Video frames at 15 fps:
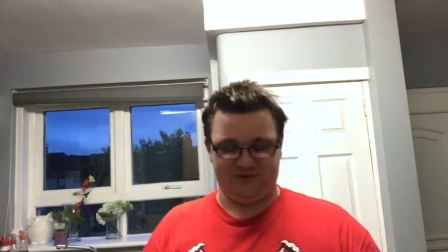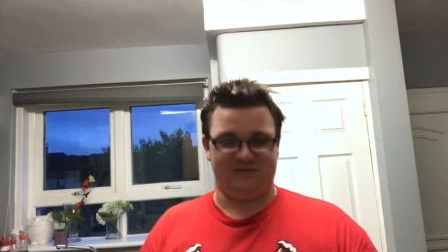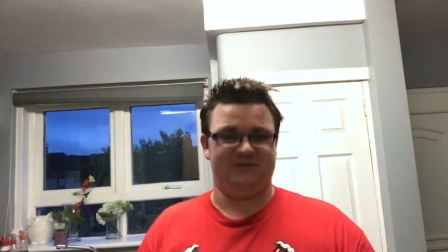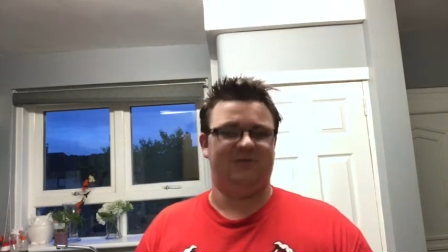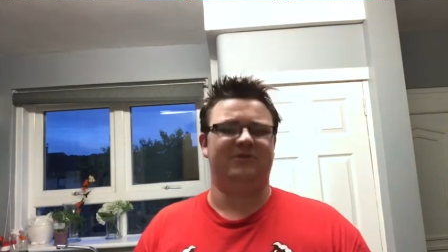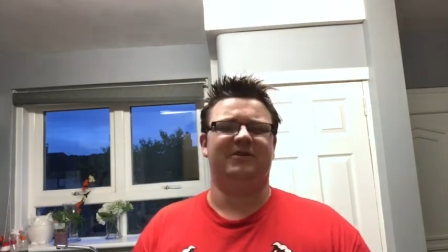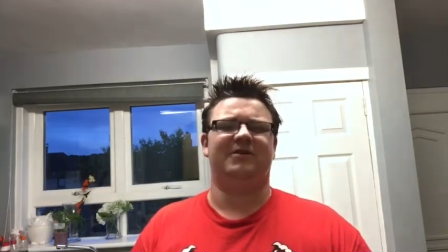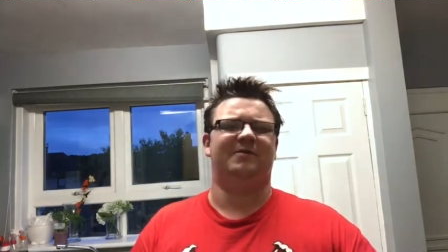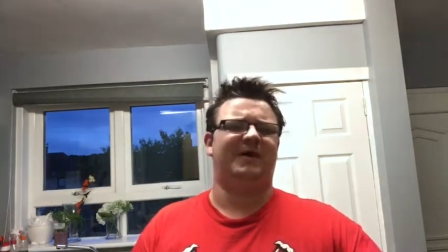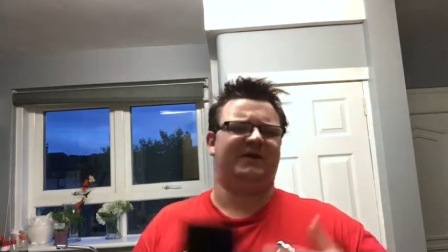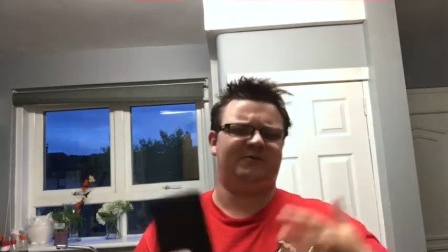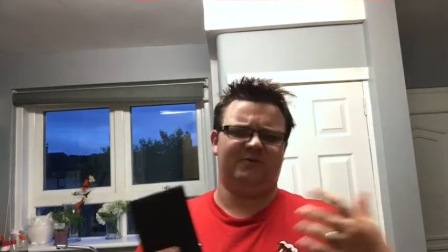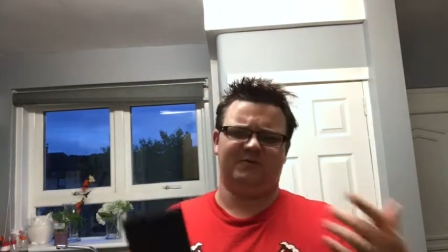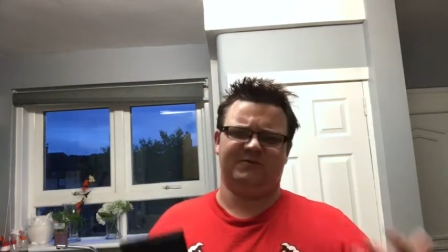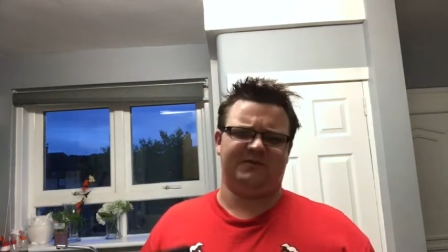because all the other
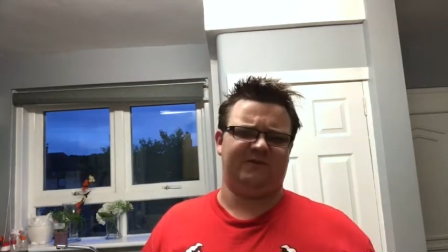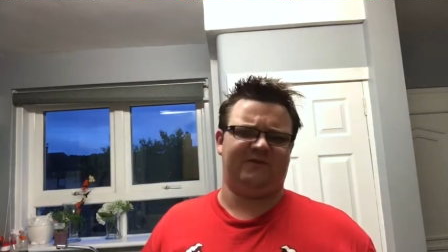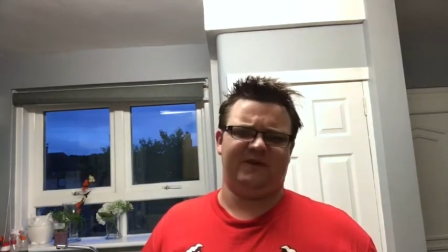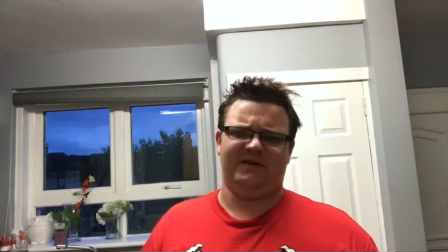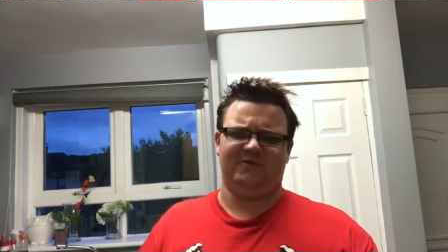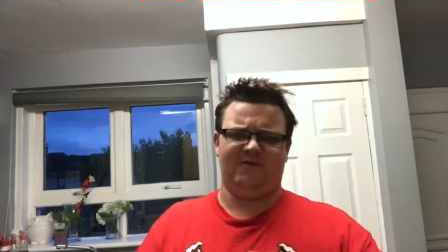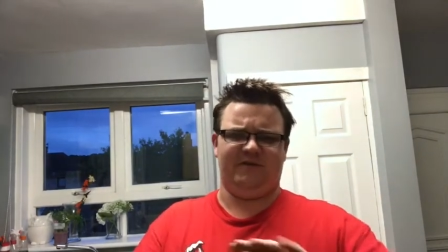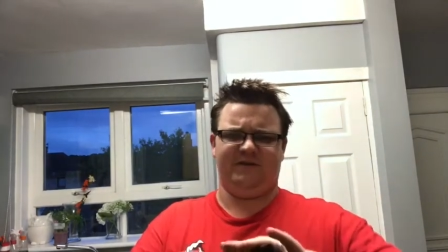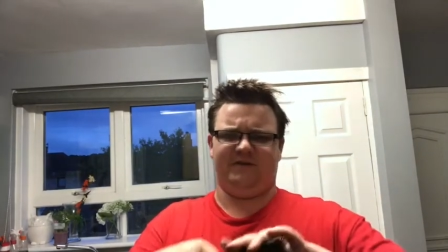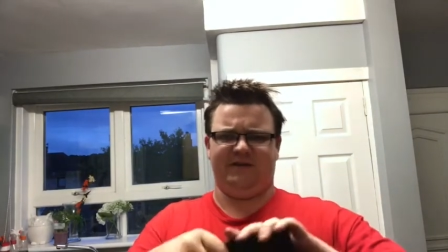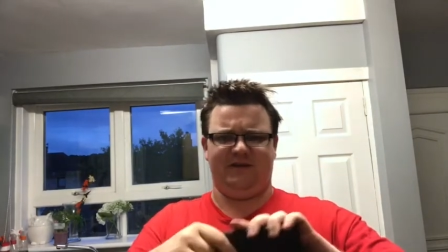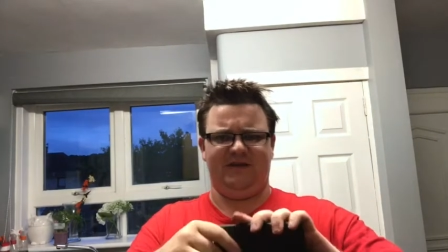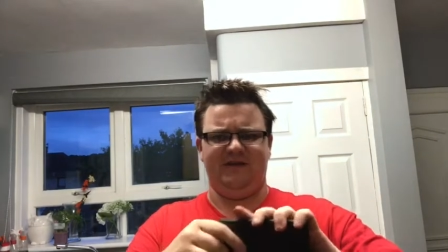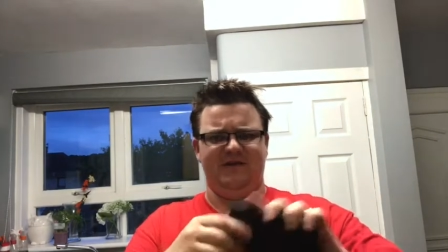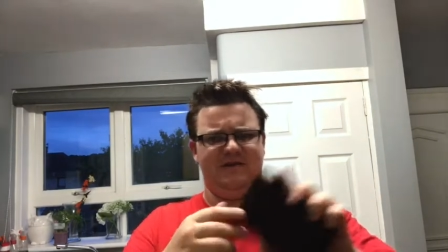passport holders I could find all have
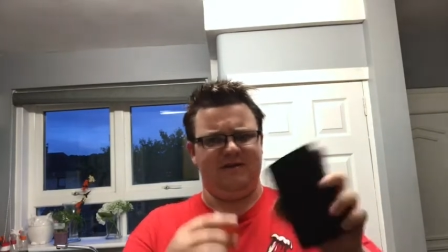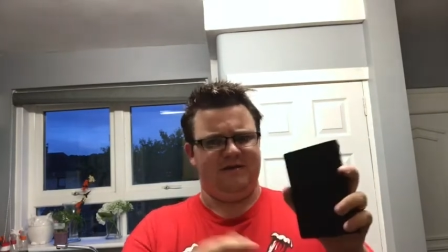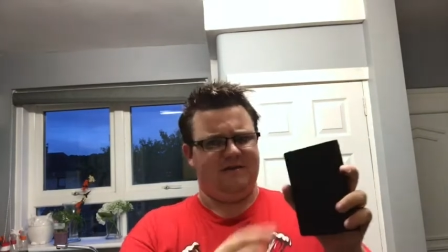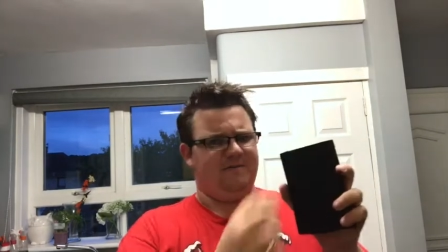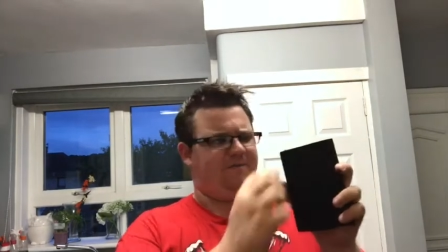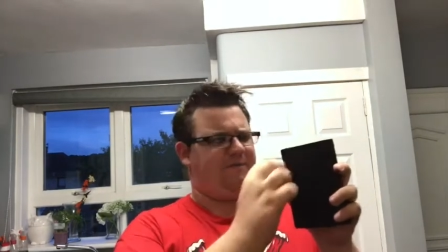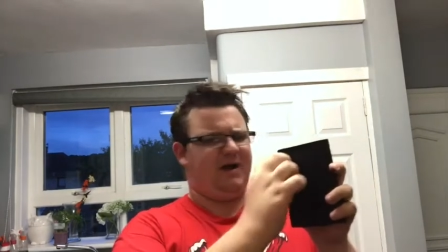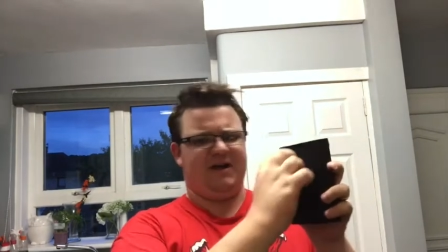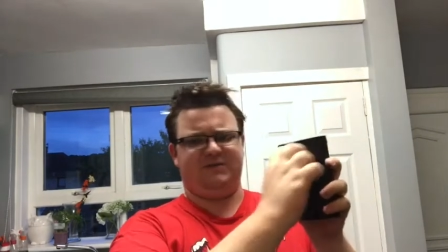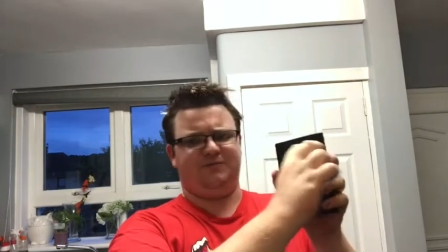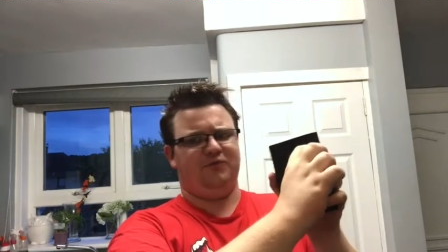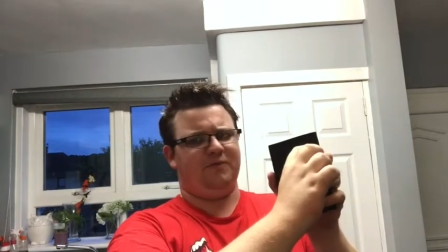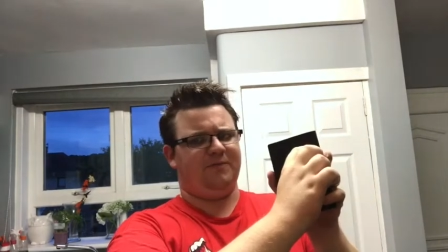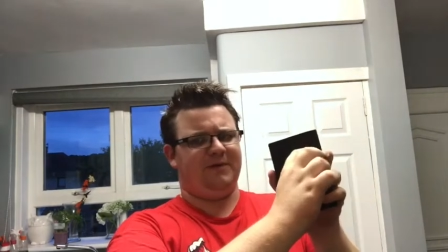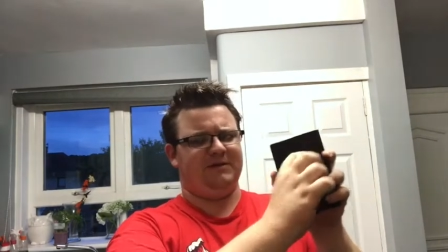like
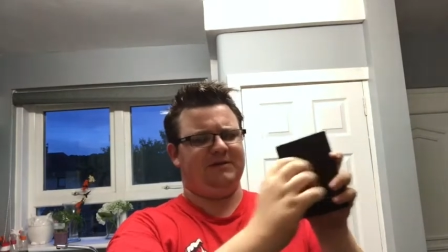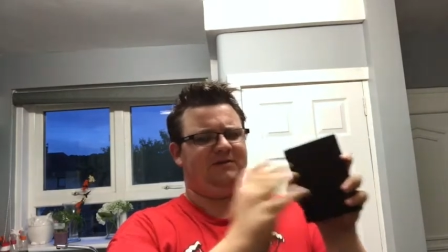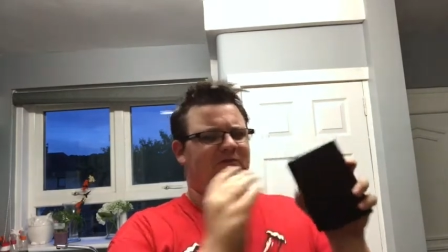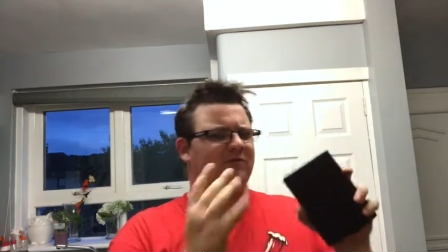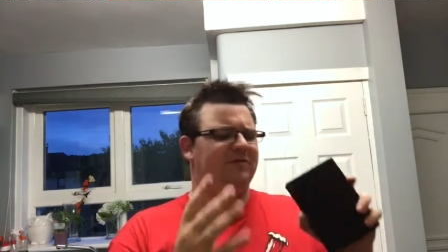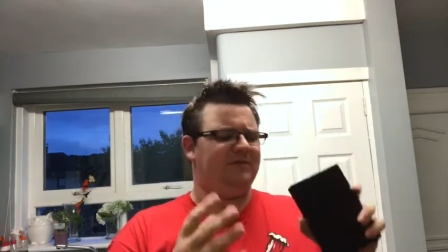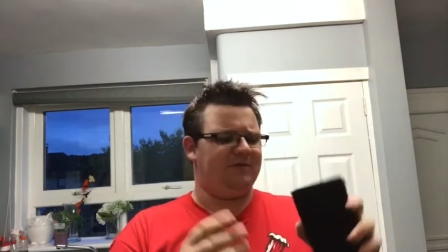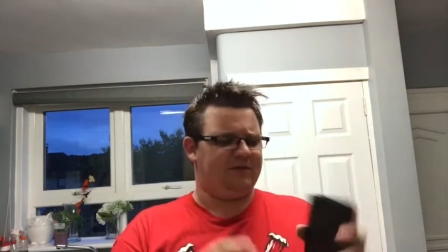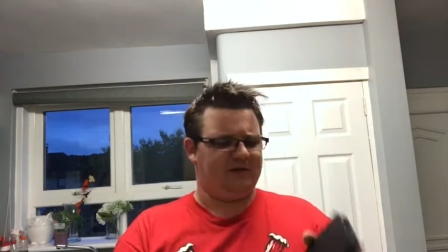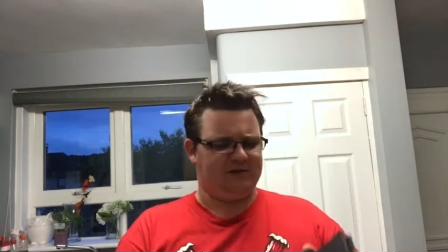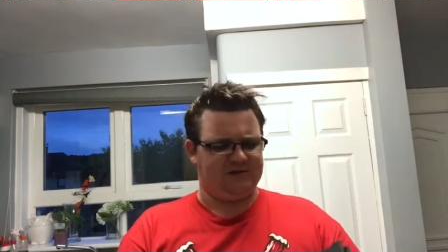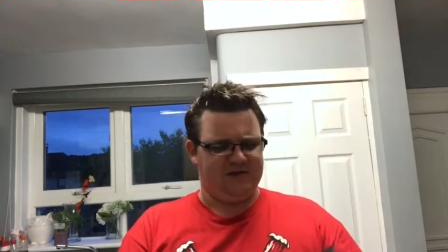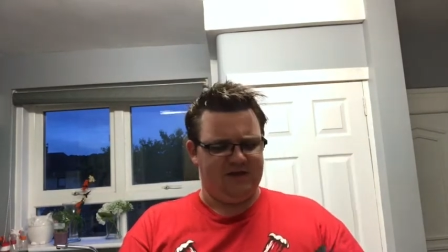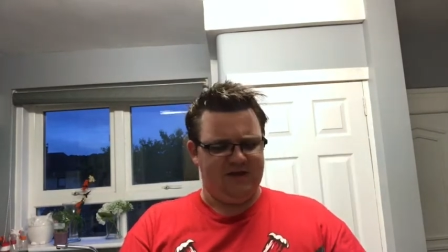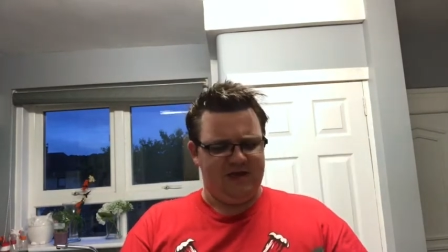passport printed on them and things.